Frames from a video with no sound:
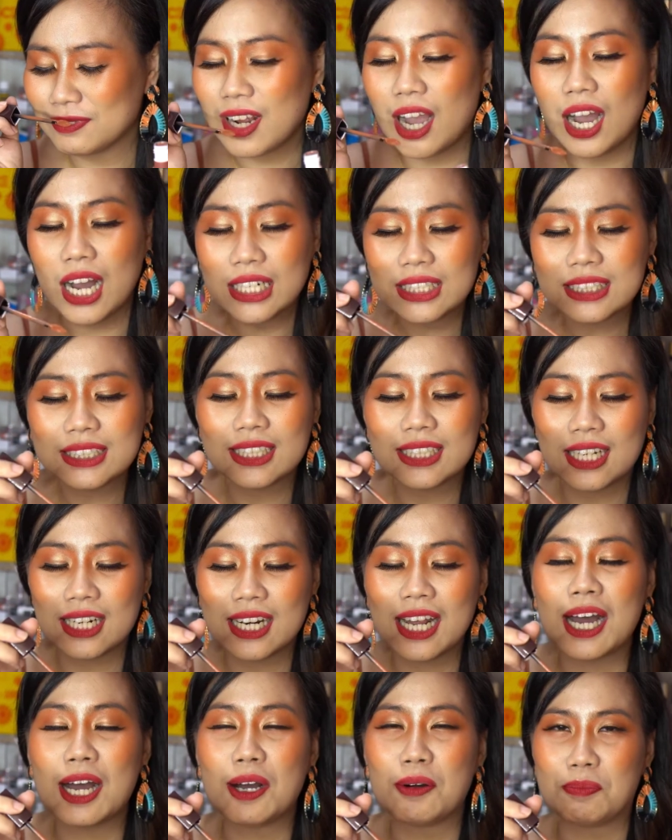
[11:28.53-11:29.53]
Ang
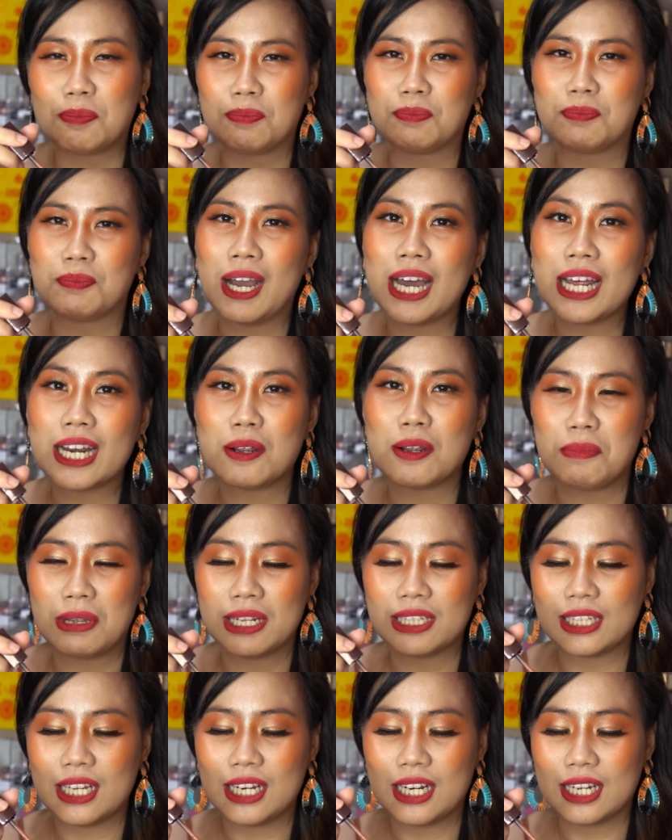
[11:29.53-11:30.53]
sarap.
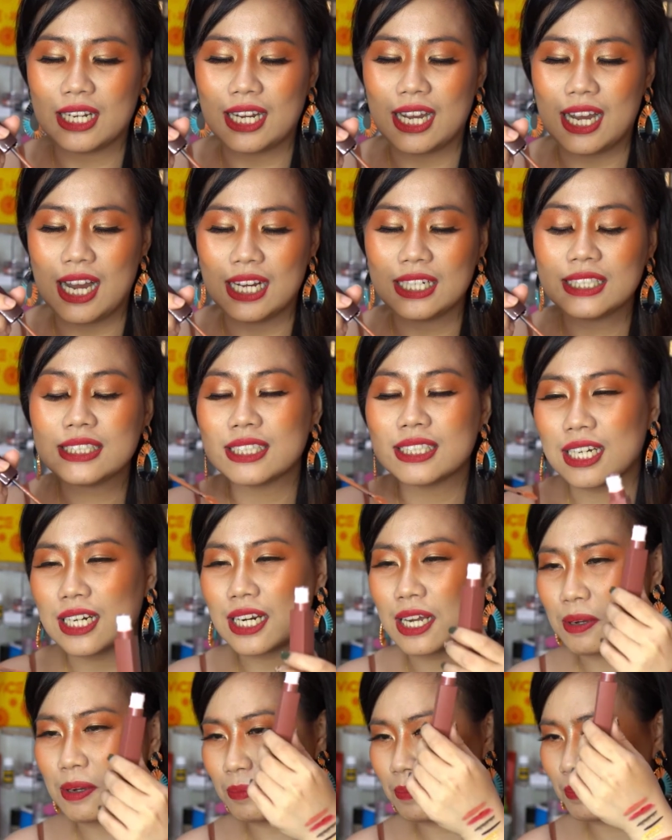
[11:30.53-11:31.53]
Caramel talaga. Ang
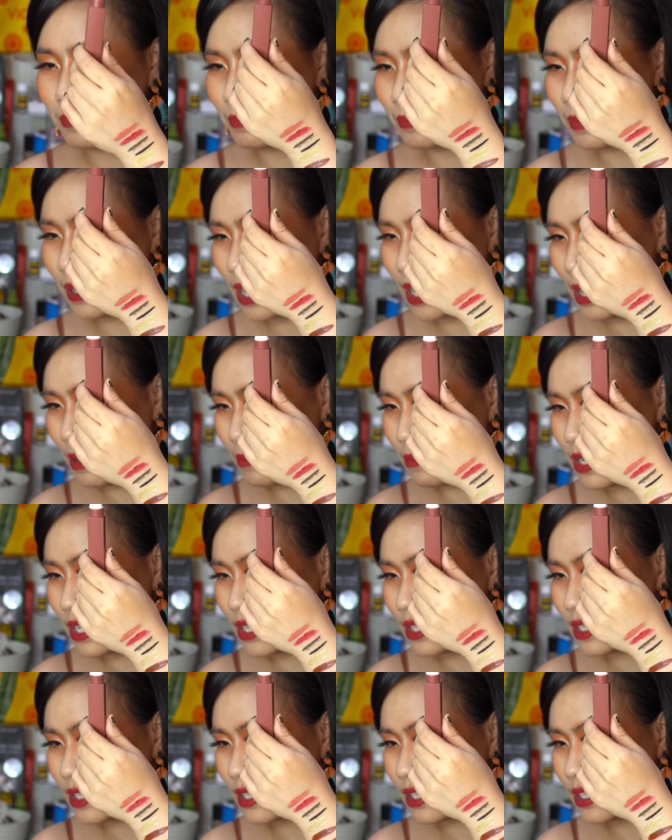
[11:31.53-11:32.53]
sarap.
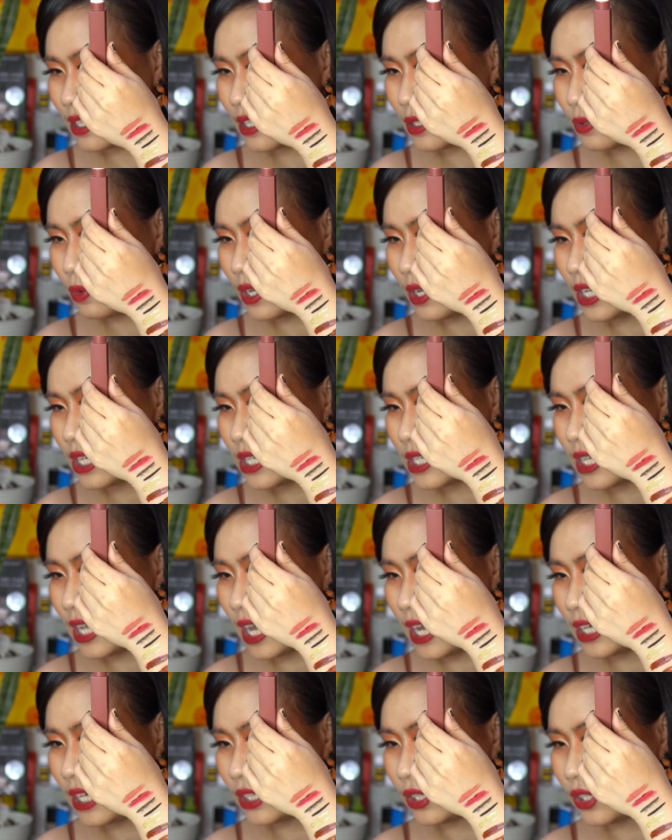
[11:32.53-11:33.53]
Promise. This one is
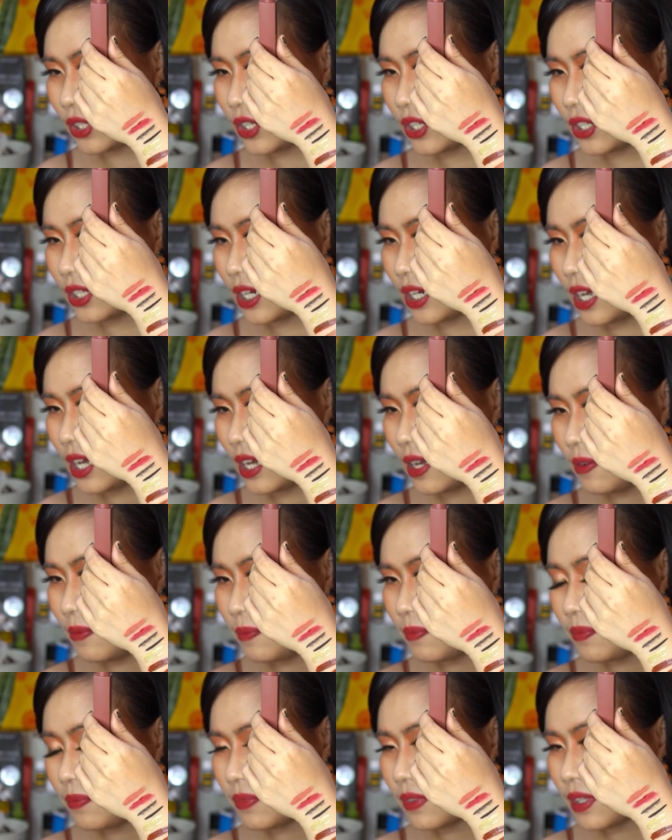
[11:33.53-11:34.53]
lighter na
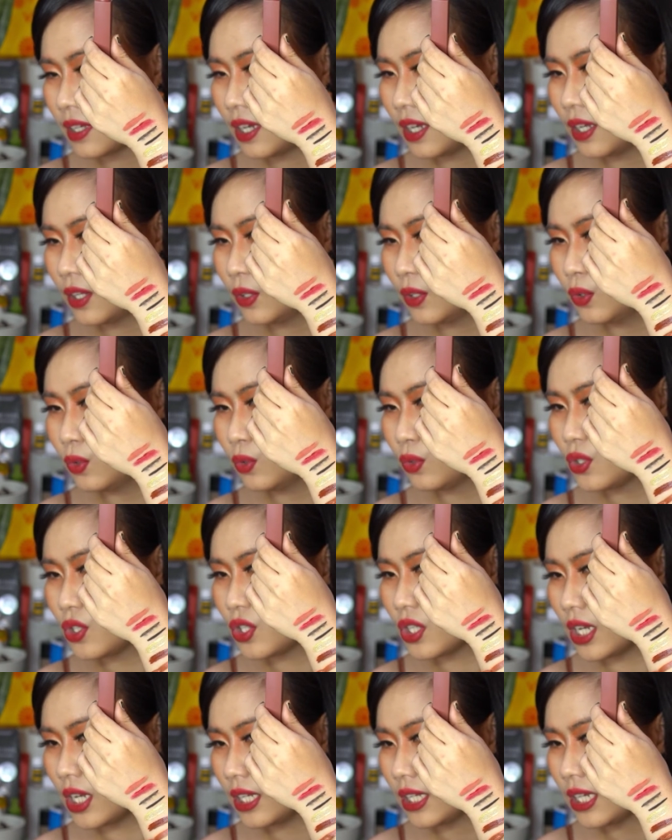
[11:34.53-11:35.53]
nude
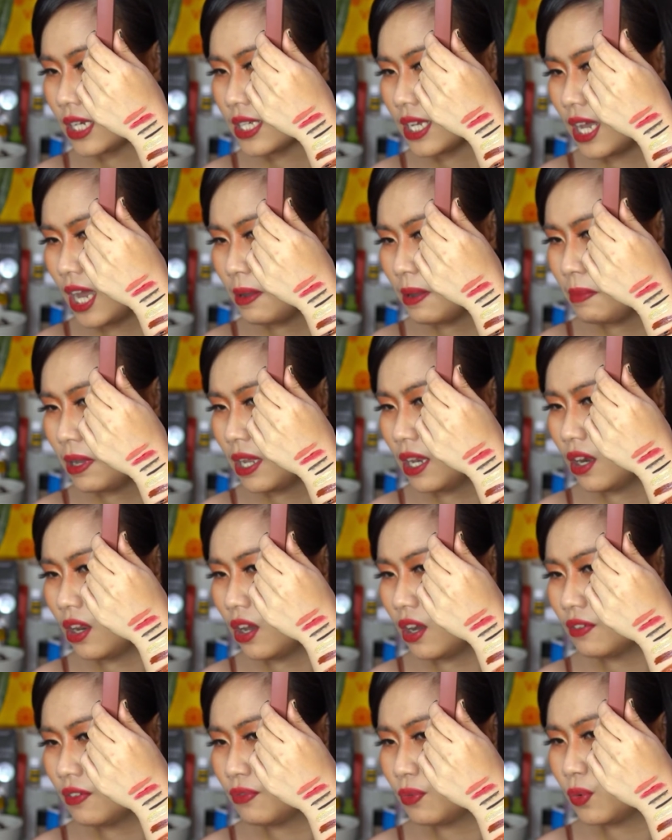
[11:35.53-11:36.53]
shade. Kasi I'm in
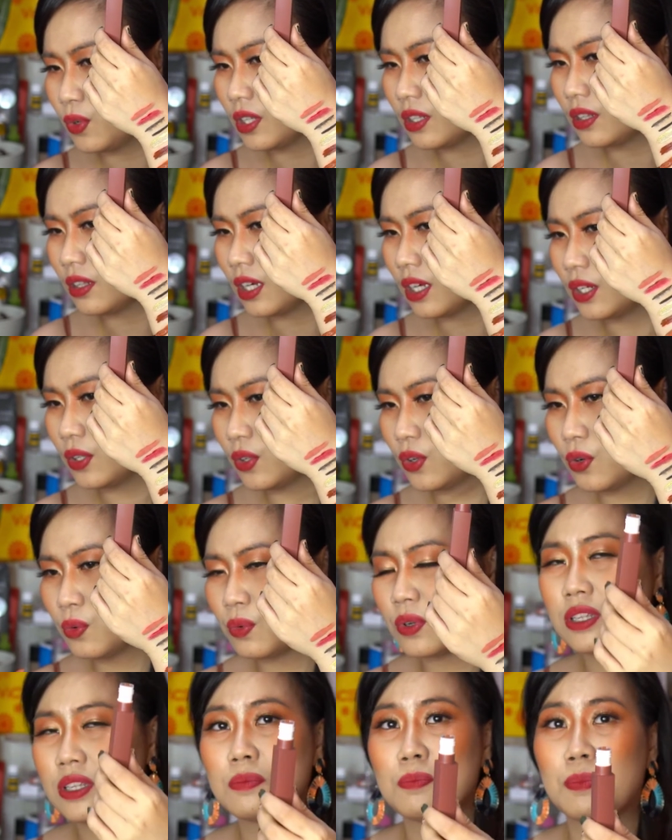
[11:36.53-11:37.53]
love with, ano,
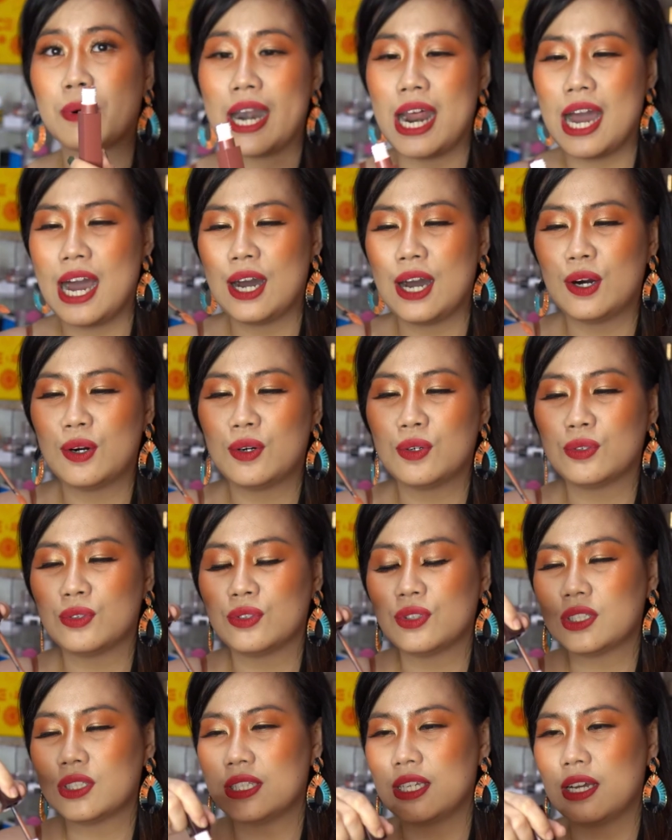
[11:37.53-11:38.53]
with
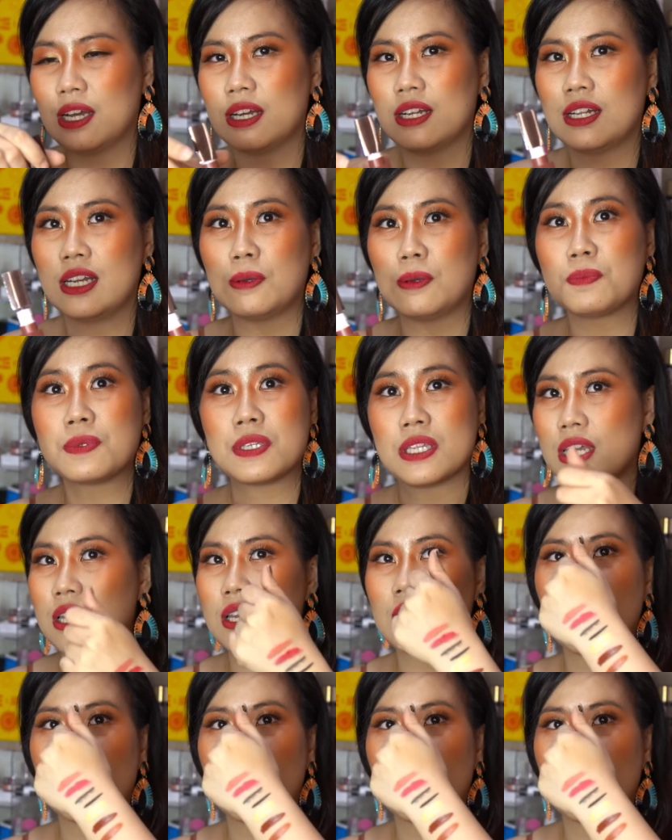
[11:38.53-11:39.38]
browns na lipstick.